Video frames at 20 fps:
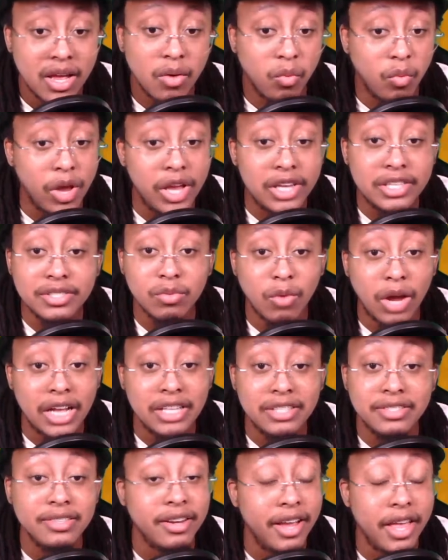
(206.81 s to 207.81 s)
Wes
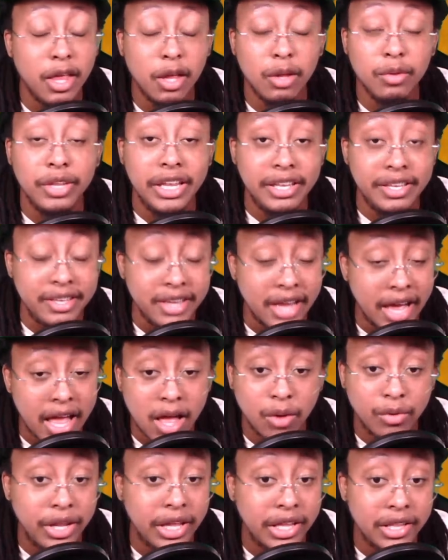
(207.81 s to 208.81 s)
Schweitzer held it
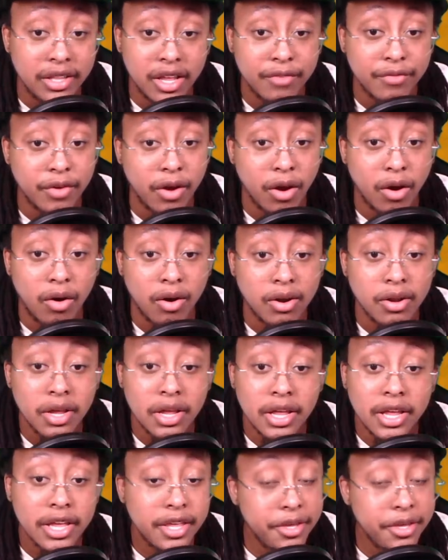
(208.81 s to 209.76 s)
down at left guard.